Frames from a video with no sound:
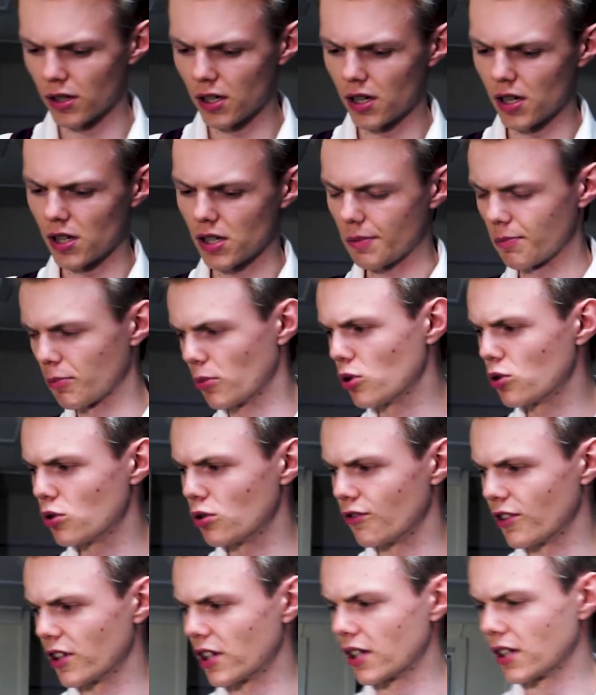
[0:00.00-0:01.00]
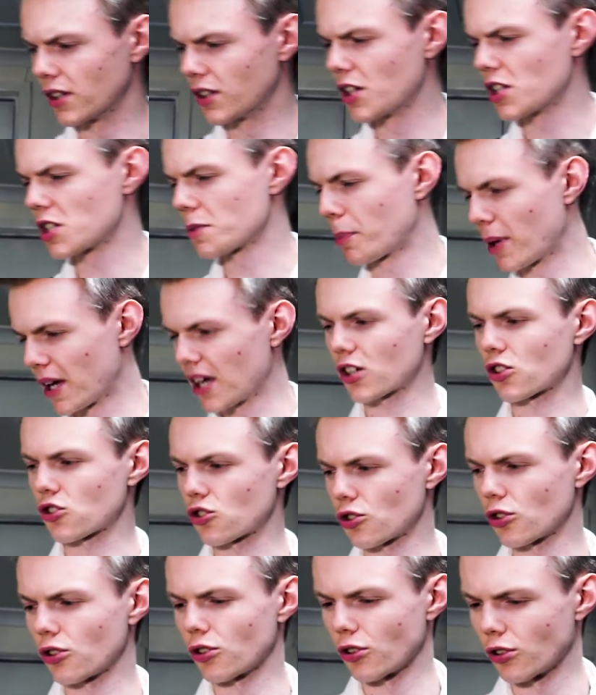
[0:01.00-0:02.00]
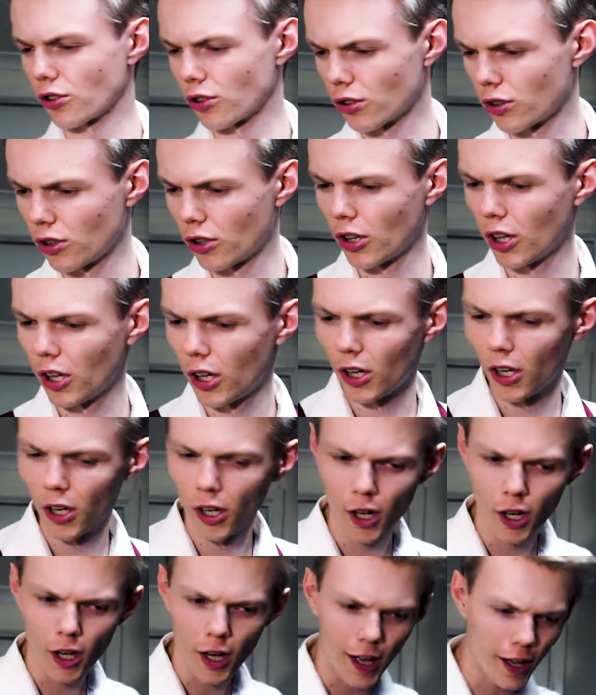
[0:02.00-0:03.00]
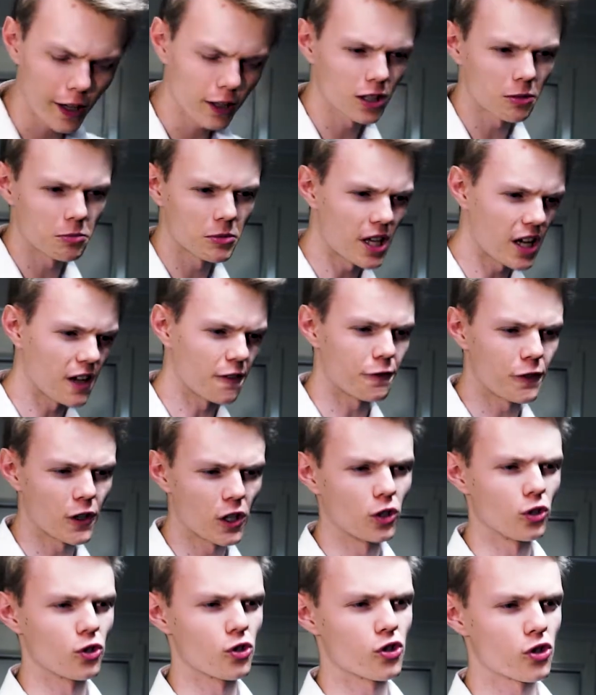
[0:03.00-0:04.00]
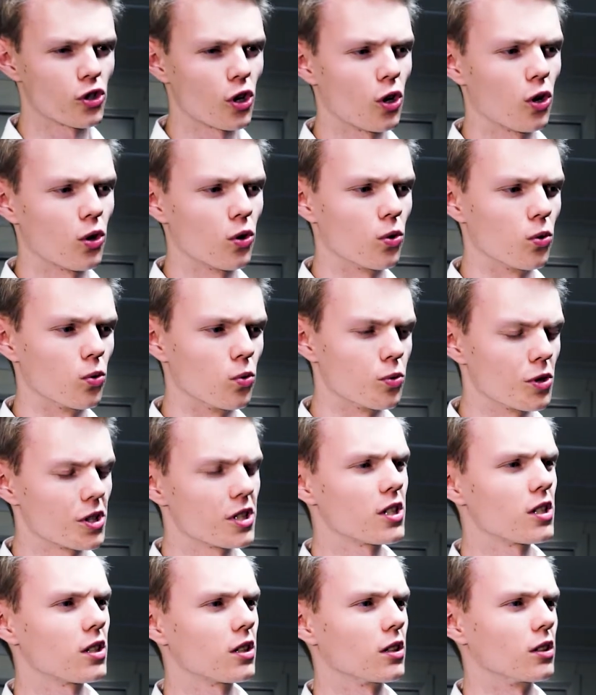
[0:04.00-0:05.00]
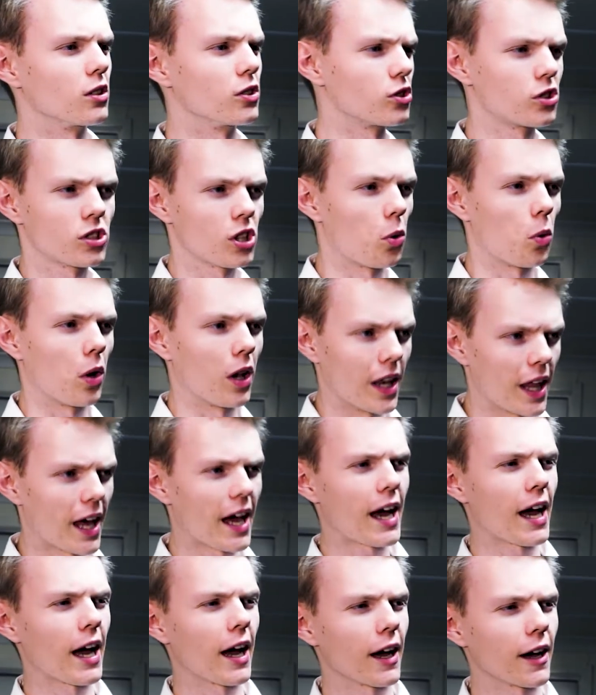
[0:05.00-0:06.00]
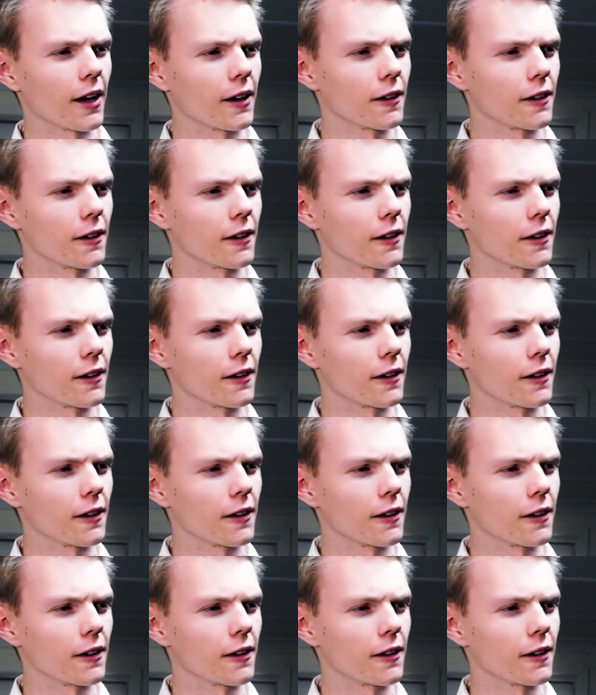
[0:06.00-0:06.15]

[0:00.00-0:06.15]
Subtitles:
this movie, this picture, how come they feel so real, so alive?